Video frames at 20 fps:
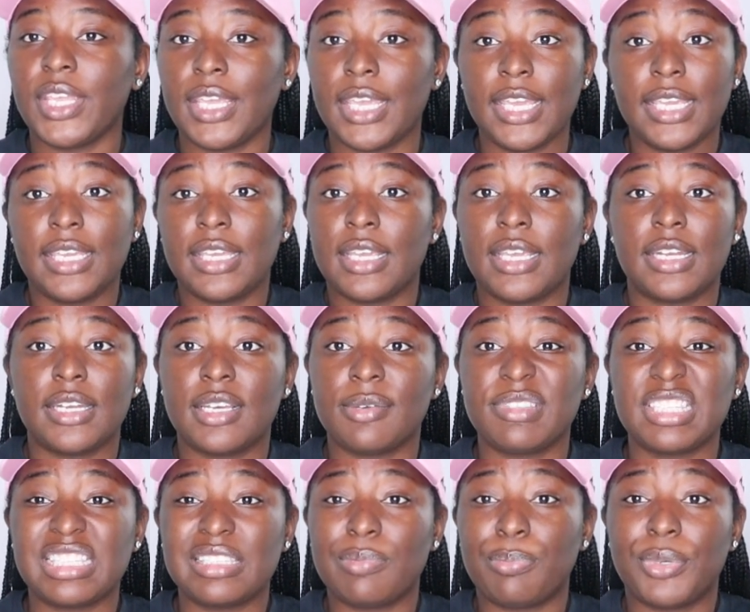it can end up
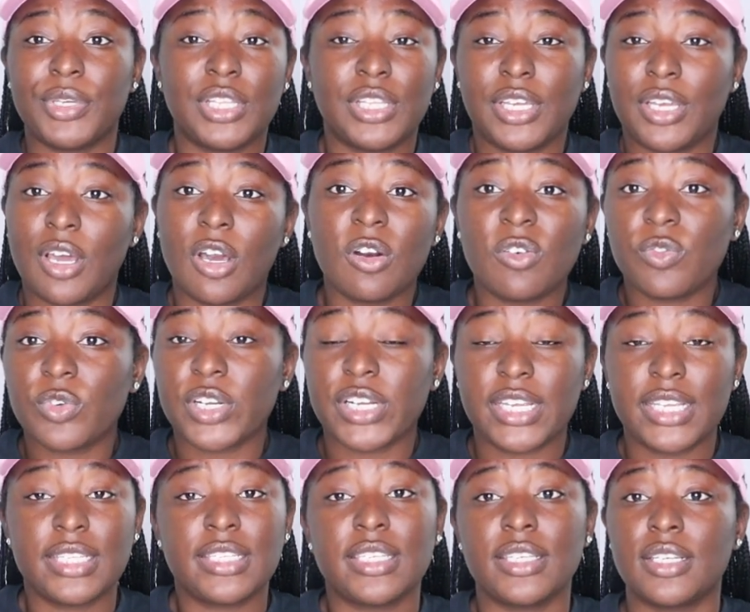spilling over
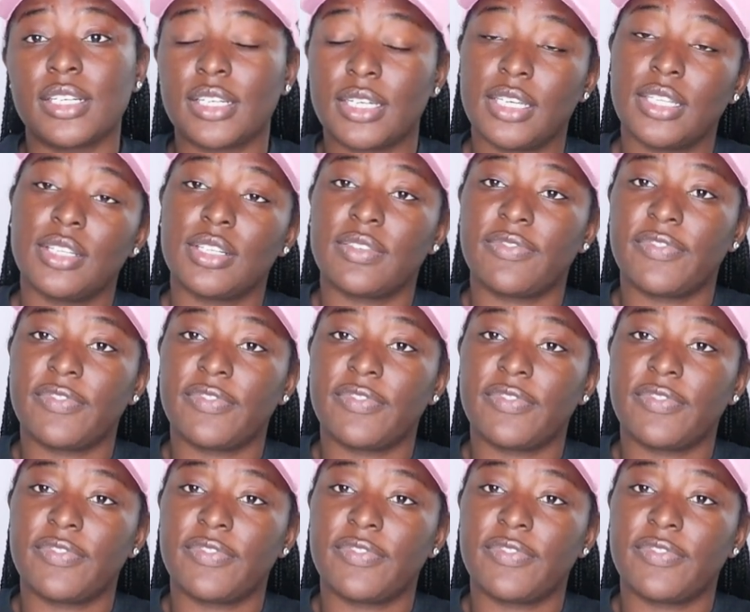into your other